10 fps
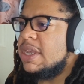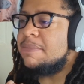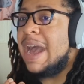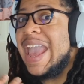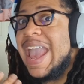
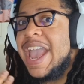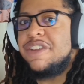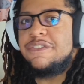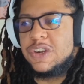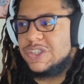my
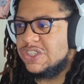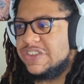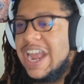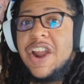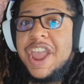
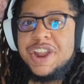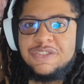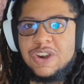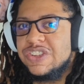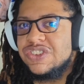anniversary, our
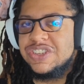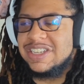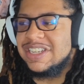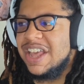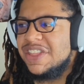anniversary
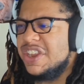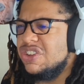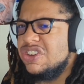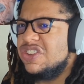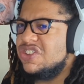together,
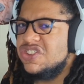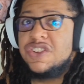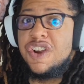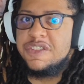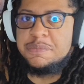and you're just
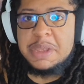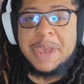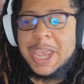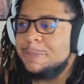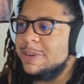serving me
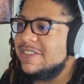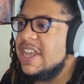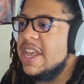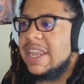papers.